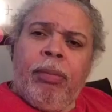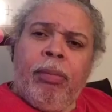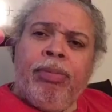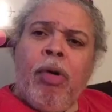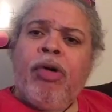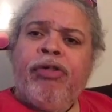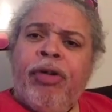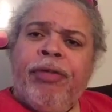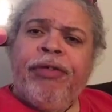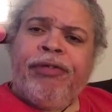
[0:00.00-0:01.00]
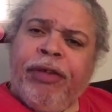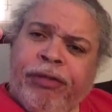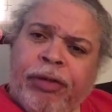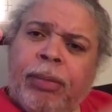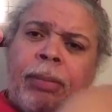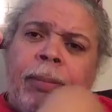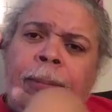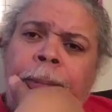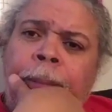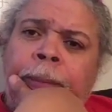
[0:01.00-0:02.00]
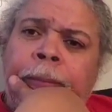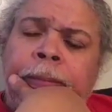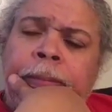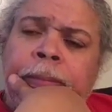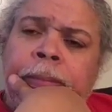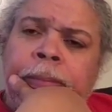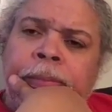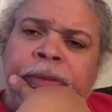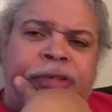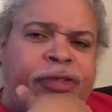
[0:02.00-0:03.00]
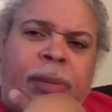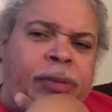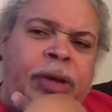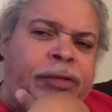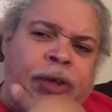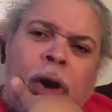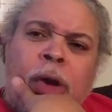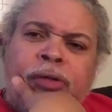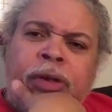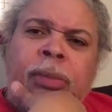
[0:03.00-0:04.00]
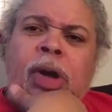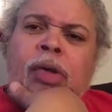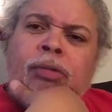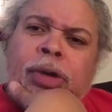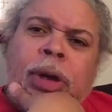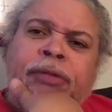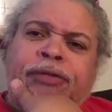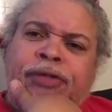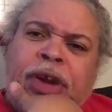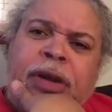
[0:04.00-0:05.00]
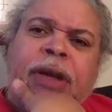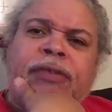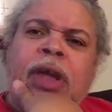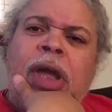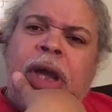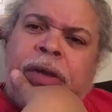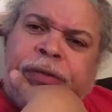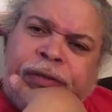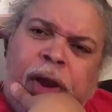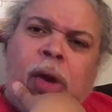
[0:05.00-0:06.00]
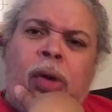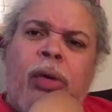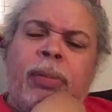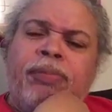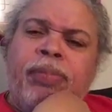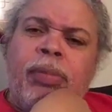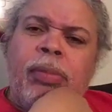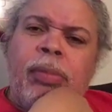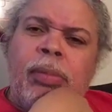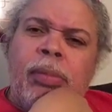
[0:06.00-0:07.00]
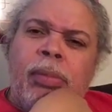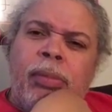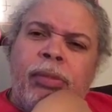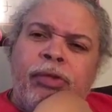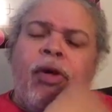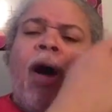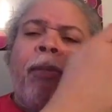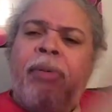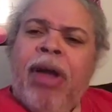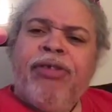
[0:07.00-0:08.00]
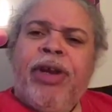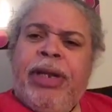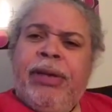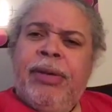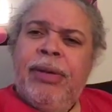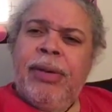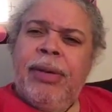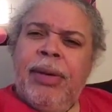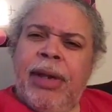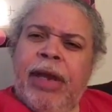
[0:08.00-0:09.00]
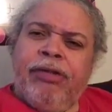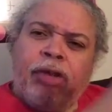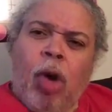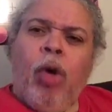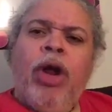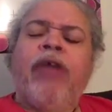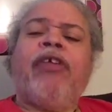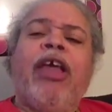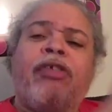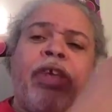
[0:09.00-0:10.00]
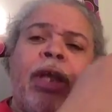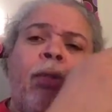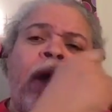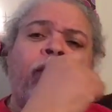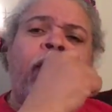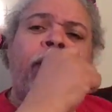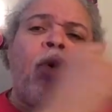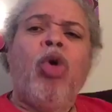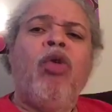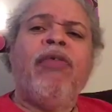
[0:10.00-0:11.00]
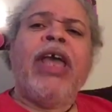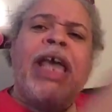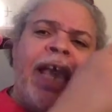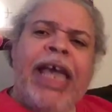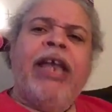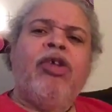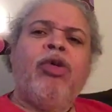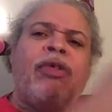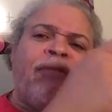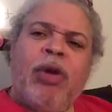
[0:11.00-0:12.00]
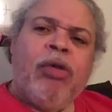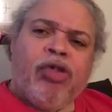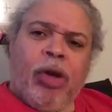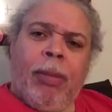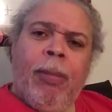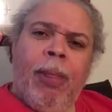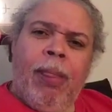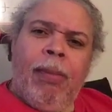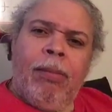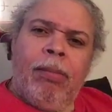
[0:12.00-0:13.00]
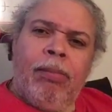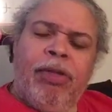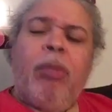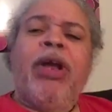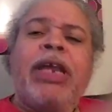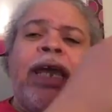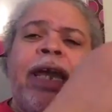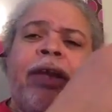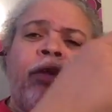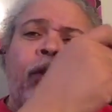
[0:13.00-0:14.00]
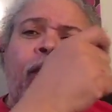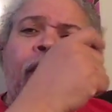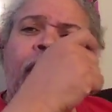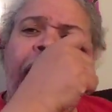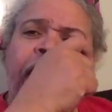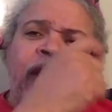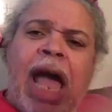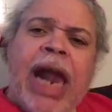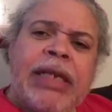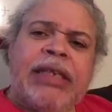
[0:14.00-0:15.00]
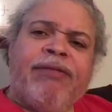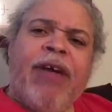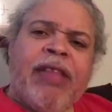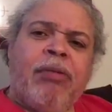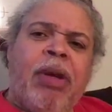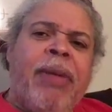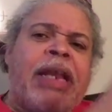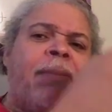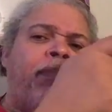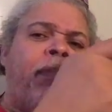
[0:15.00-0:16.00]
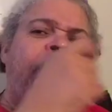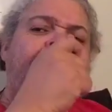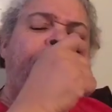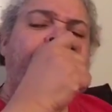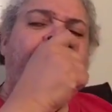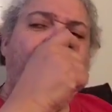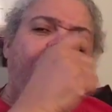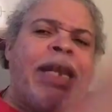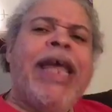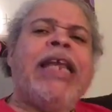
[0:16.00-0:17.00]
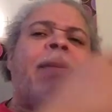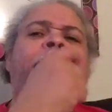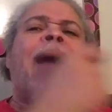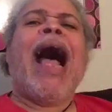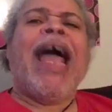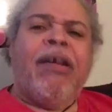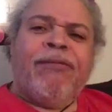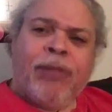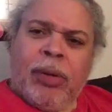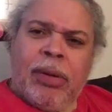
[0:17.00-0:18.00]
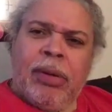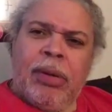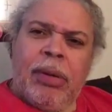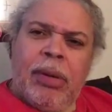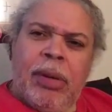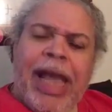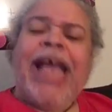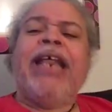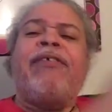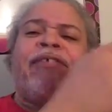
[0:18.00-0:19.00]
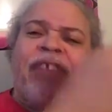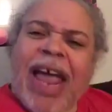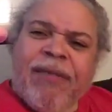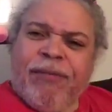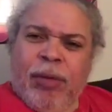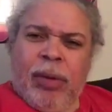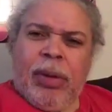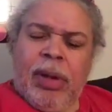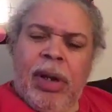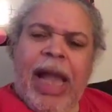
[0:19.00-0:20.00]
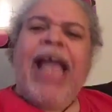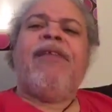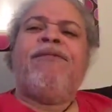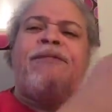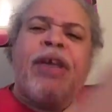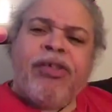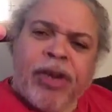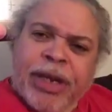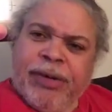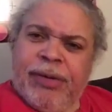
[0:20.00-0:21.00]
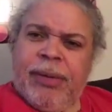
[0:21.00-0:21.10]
brokers of this system. There's some concern, some real serious concern. So our president has told us as we move into the future that we need to acknowledge the fact that we need to be mindful and insightful and vigilant